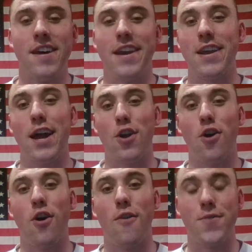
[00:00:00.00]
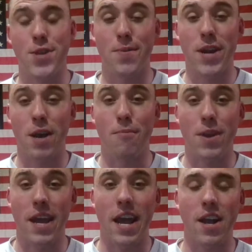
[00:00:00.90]
You got to call for somebody to come
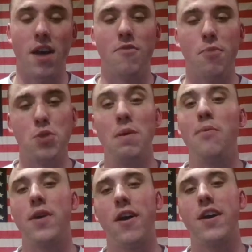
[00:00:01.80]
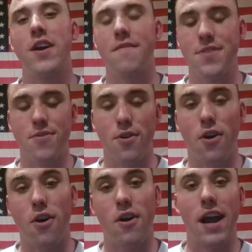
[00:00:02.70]
bring you handcuffs. Most people carry cuffs in their
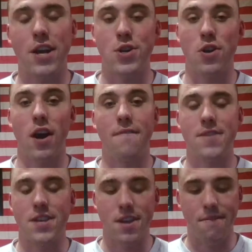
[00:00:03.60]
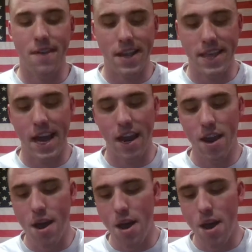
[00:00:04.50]
car, extra cuffs and stuff like that.